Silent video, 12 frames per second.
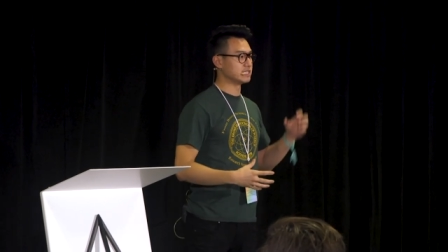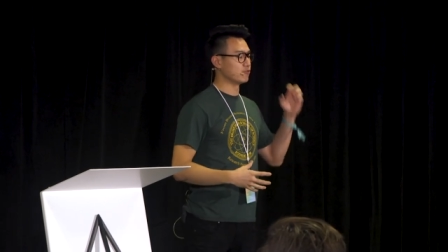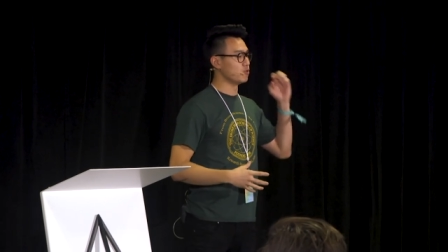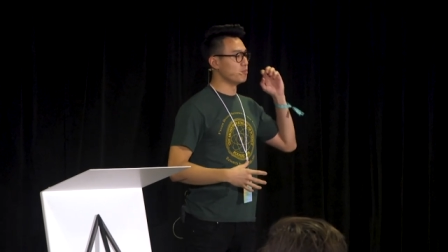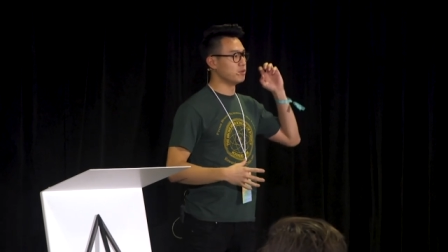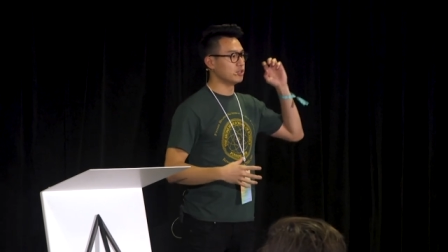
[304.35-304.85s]
It's
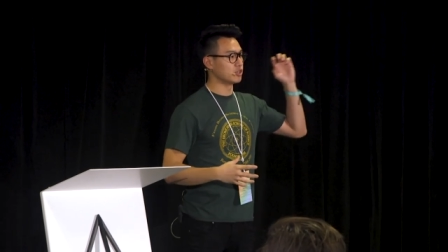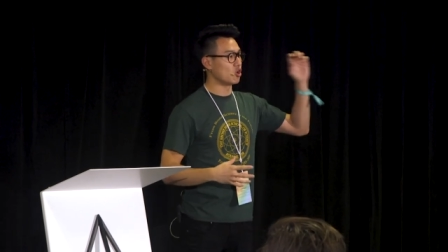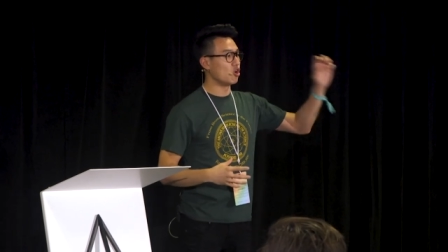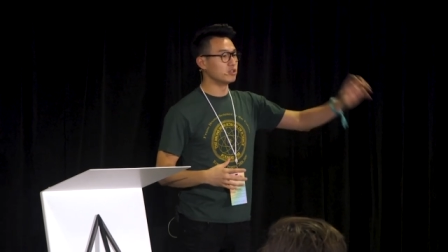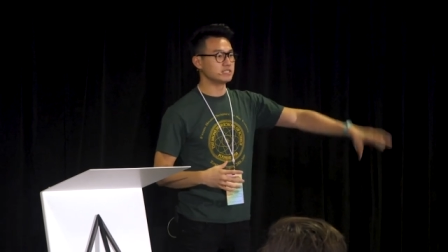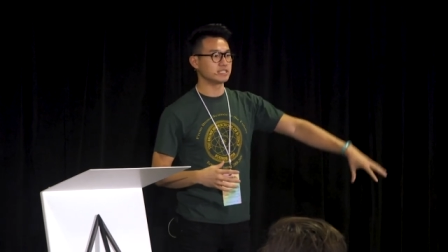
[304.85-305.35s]
everyone building
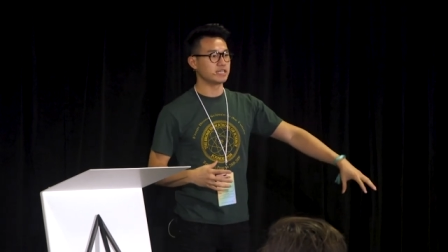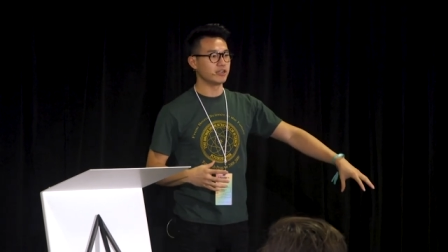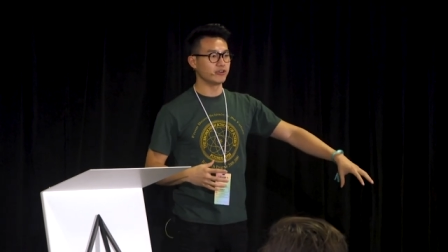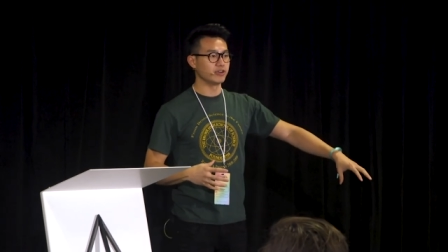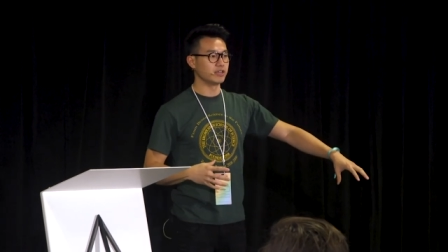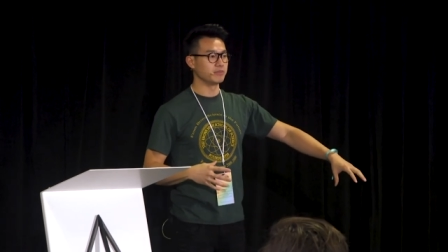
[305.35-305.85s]
on
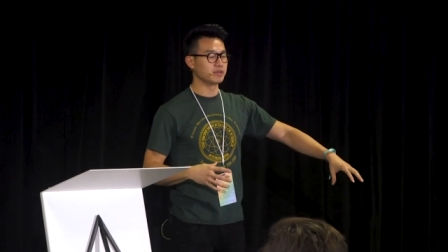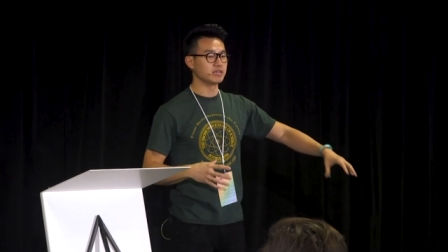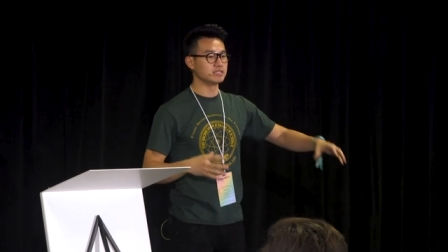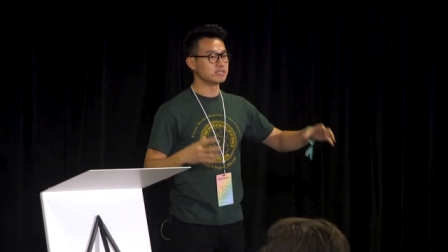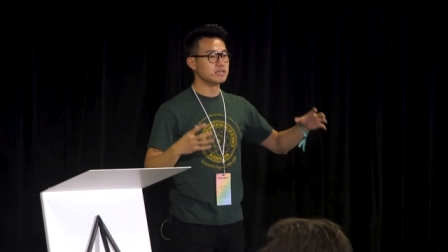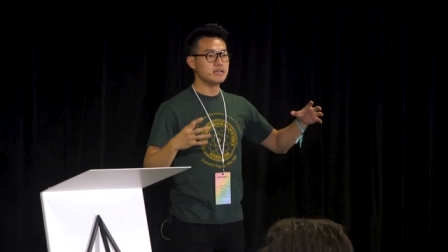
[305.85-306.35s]
security
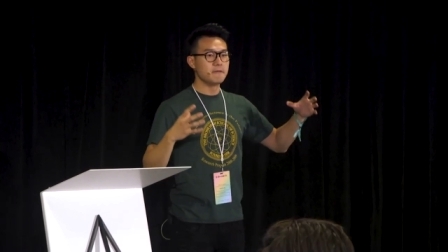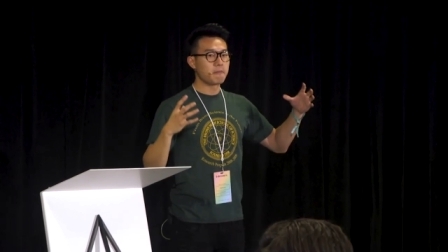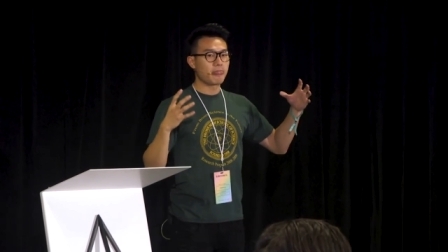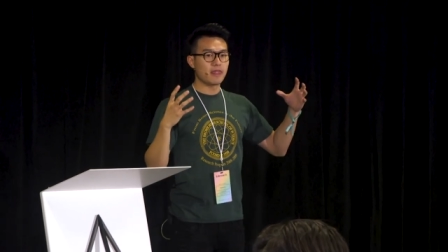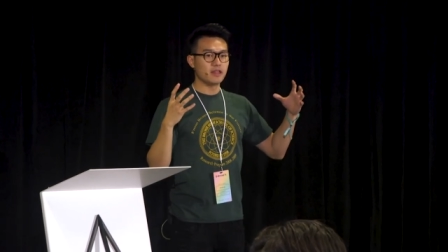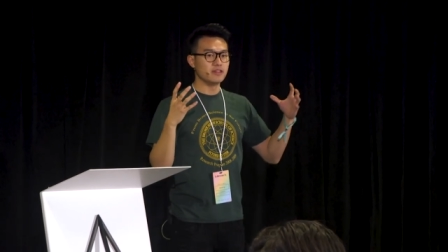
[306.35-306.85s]
because
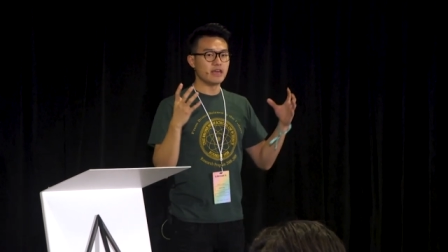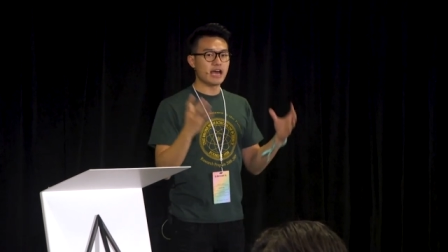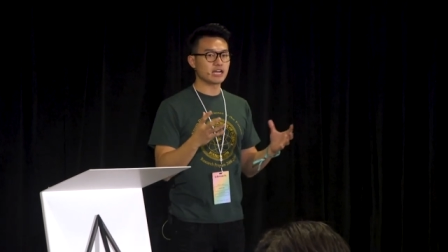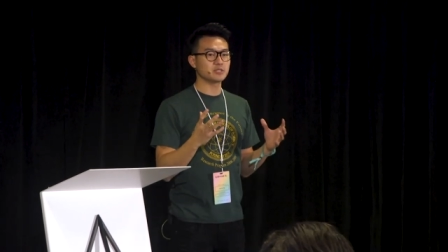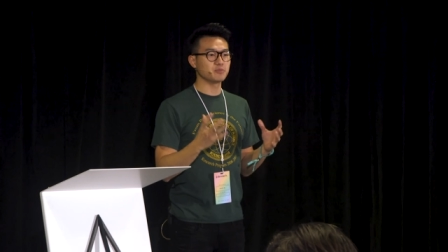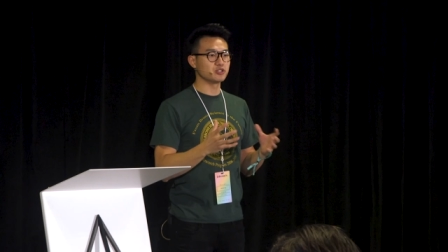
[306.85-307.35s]
the
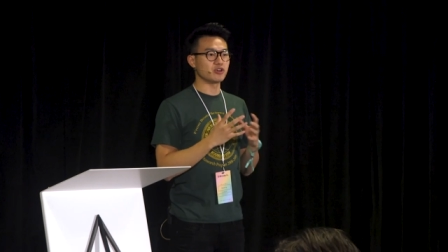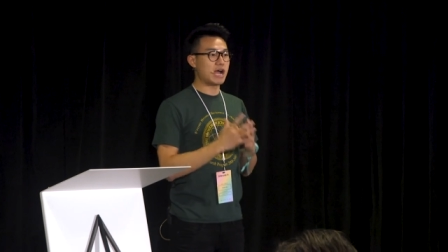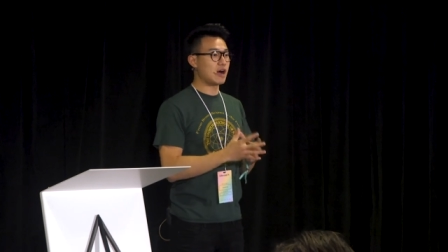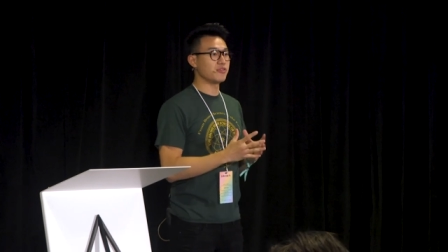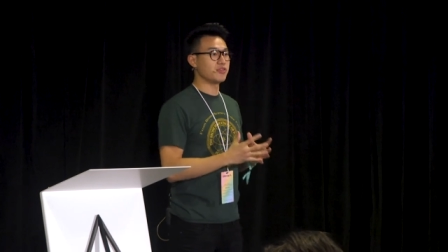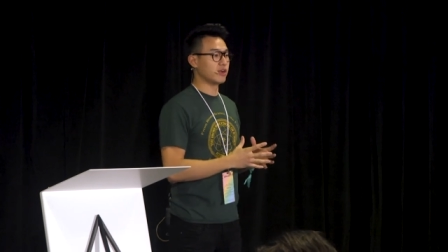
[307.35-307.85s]
experts are
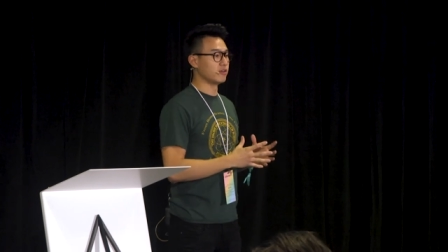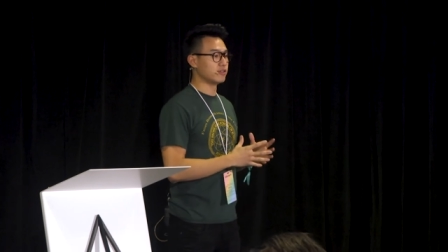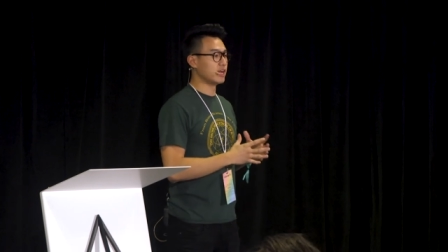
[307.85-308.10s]
out there.